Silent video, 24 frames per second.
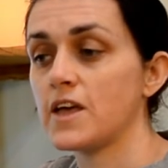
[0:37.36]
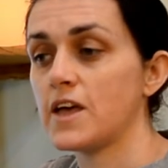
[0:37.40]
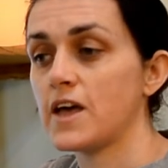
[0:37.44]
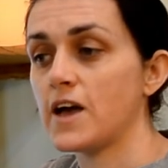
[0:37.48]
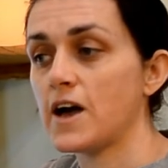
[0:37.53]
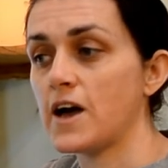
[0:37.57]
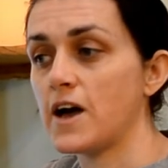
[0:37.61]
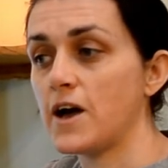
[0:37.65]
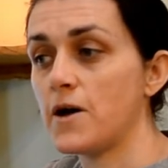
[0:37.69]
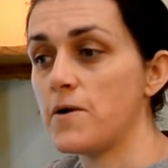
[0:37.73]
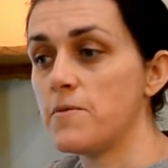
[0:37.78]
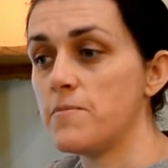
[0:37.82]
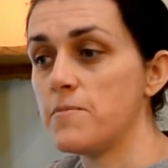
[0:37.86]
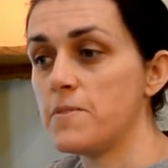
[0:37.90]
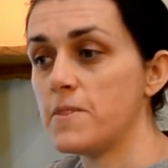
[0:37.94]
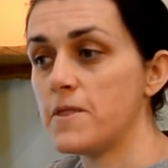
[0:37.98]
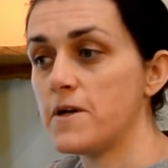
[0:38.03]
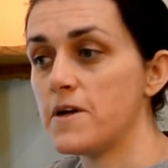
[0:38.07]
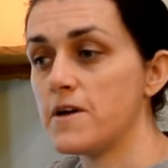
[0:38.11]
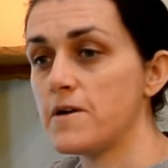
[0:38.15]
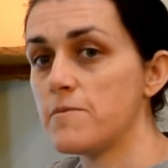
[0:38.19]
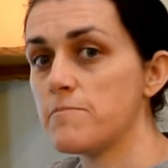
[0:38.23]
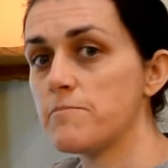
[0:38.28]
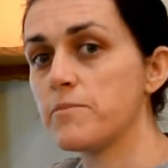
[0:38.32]

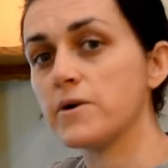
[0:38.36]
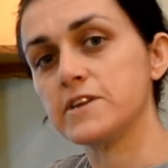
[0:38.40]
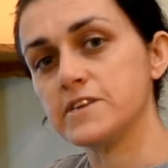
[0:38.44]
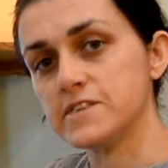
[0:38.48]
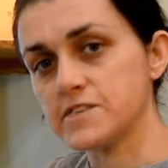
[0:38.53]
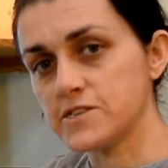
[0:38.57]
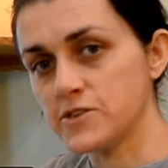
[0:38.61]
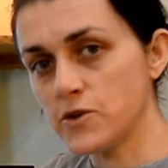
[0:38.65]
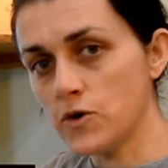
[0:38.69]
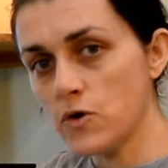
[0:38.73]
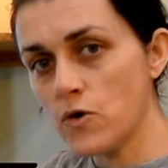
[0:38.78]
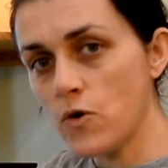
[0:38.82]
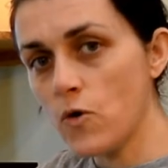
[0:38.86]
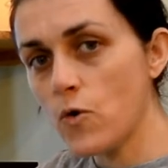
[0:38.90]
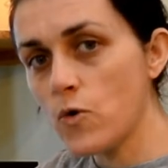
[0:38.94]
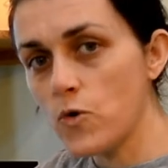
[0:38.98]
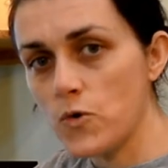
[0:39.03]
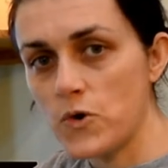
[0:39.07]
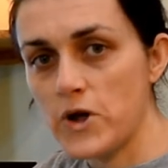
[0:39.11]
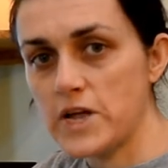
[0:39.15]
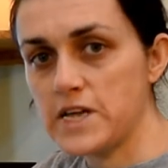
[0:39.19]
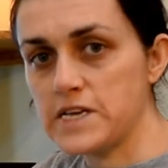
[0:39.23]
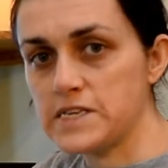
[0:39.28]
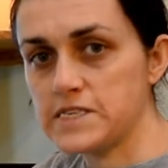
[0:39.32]
But it's not
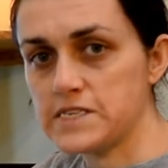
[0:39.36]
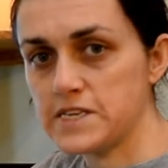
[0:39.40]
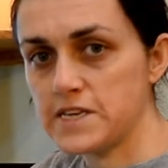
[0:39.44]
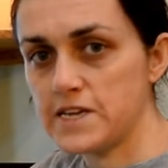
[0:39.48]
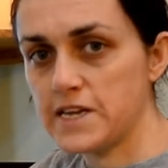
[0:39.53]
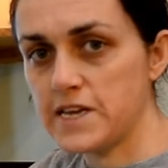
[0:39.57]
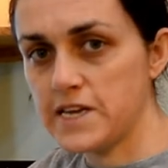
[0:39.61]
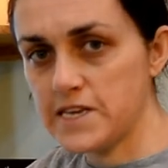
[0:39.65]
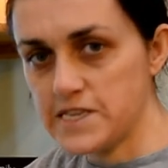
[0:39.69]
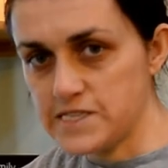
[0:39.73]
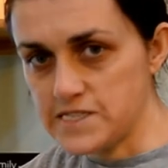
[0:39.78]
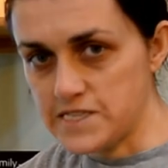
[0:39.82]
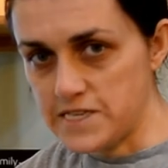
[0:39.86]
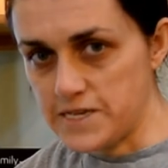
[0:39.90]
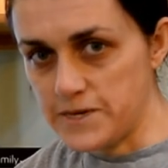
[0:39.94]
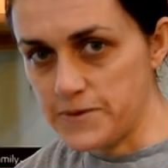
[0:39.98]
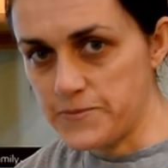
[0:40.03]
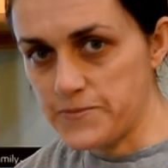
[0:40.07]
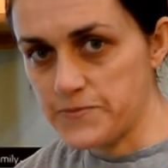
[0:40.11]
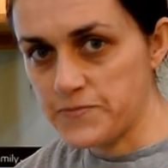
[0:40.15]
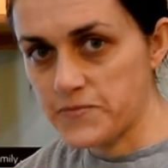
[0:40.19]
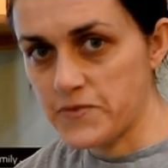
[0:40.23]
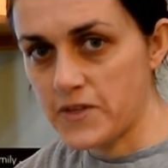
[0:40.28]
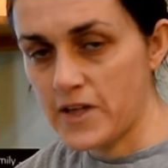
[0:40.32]
always easy,
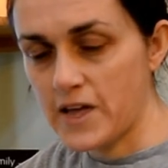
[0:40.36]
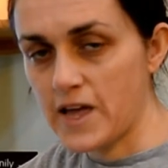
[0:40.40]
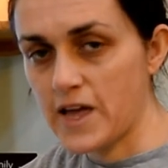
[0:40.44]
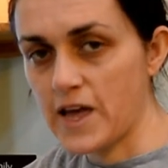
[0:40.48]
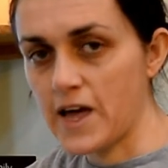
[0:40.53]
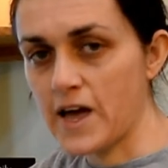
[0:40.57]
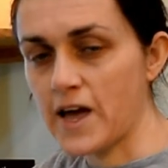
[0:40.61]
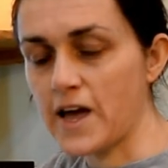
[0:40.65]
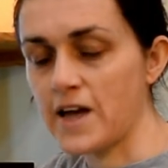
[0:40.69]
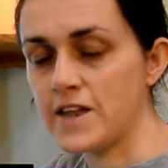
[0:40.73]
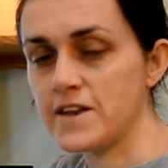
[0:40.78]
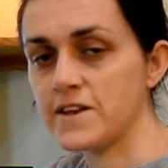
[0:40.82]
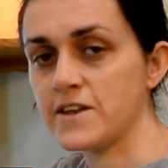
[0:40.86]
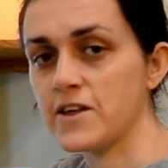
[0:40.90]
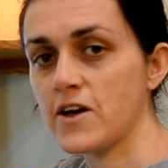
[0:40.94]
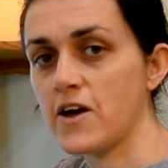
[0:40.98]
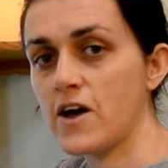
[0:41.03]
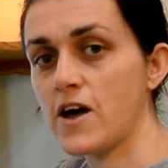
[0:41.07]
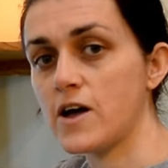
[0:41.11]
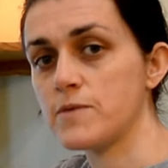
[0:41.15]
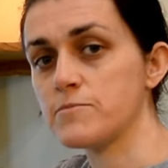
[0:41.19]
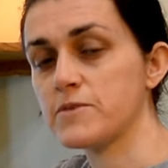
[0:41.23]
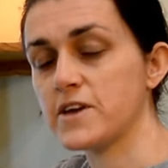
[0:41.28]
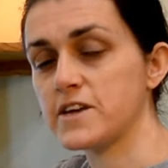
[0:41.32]
and
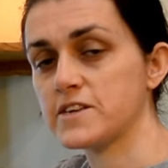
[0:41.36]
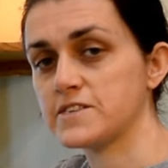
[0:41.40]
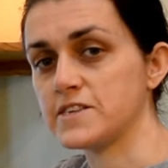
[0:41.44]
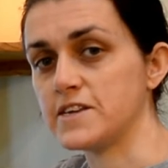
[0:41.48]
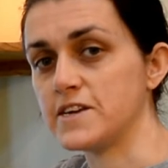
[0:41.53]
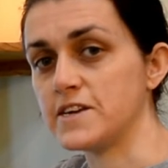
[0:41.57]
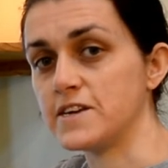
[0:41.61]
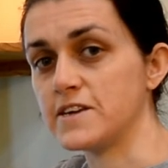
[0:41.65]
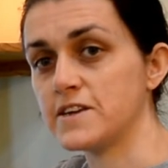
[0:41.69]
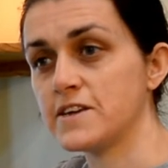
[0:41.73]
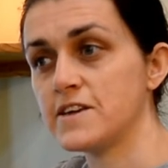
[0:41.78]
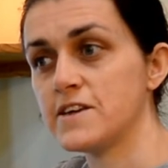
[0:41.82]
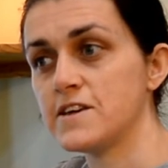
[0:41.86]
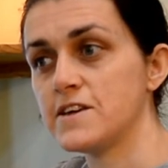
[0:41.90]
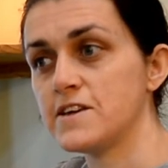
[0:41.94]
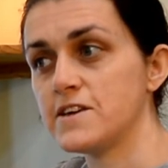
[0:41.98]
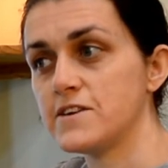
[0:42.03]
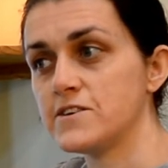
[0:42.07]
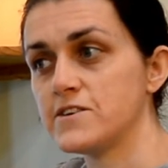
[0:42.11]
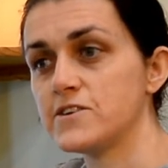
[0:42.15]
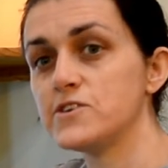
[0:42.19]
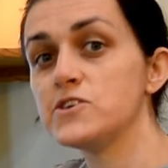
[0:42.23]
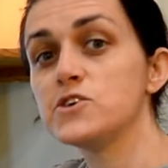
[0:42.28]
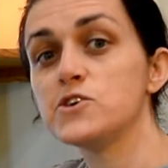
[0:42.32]
I'm guessing
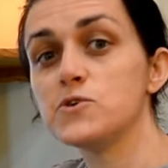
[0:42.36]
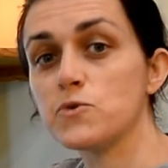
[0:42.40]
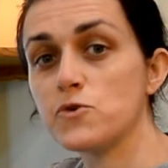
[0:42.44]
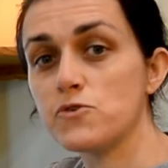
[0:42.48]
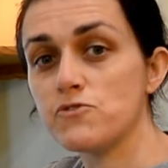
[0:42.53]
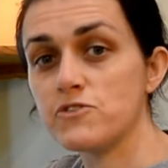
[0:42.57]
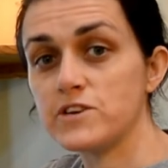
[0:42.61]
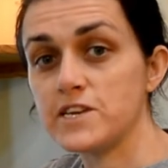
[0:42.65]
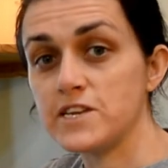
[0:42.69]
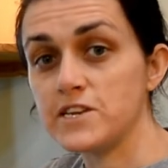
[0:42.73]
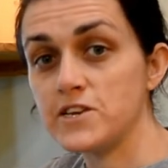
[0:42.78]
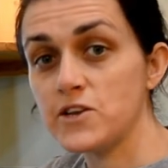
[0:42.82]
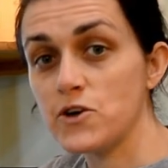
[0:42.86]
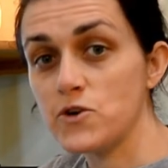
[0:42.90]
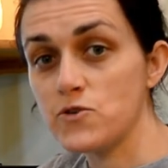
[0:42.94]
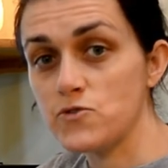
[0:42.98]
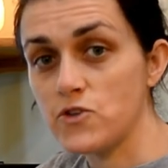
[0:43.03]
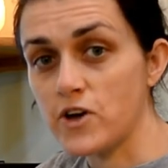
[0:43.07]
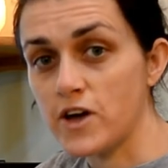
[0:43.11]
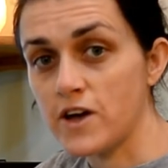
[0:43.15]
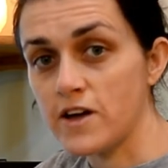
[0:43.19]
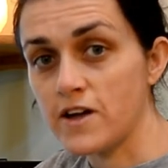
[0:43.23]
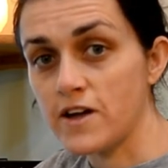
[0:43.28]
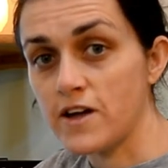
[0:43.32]
that you already know
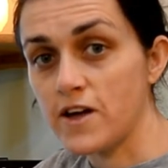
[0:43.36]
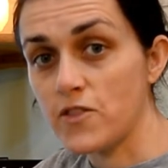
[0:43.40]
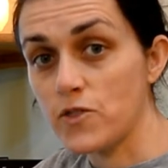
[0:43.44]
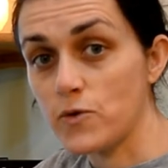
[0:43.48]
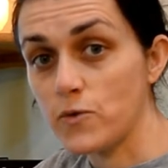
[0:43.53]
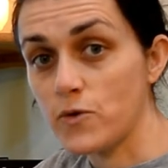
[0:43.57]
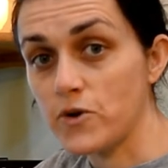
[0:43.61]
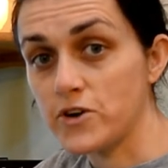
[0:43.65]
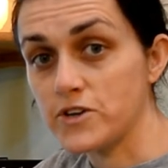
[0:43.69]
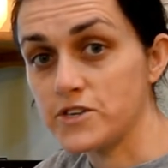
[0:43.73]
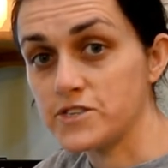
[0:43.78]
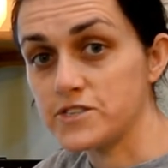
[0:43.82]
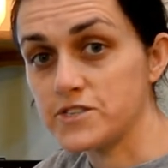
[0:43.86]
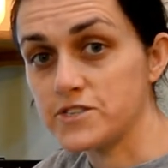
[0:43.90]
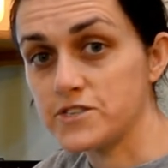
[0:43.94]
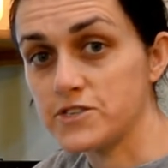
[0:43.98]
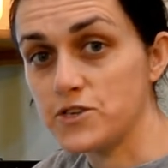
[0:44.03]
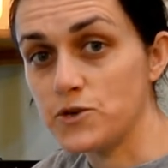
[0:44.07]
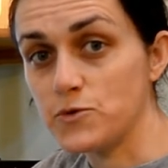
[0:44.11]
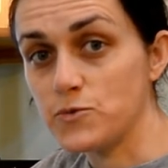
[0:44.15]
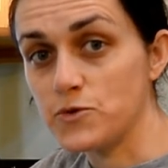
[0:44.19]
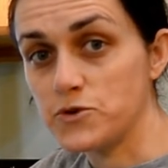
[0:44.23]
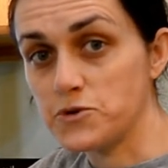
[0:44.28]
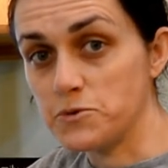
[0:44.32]
that, otherwise
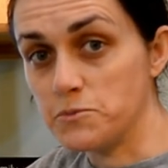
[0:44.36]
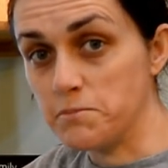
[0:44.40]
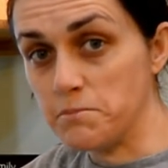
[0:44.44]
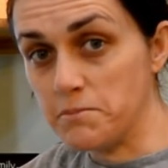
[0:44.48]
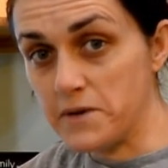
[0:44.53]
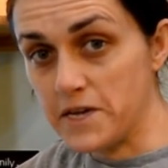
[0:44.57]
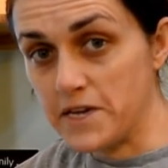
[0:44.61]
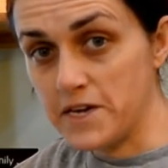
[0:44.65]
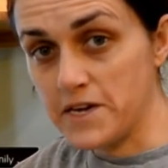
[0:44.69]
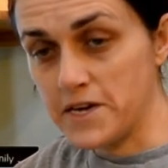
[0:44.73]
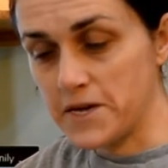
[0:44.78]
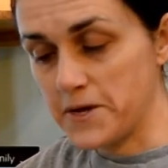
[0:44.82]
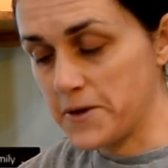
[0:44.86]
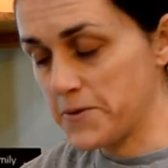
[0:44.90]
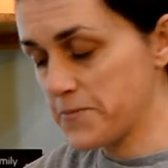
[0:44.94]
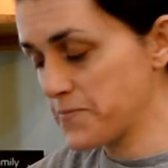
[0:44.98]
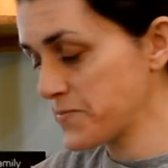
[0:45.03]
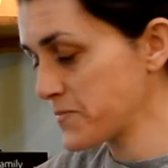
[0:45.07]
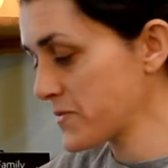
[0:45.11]
you wouldn't be here.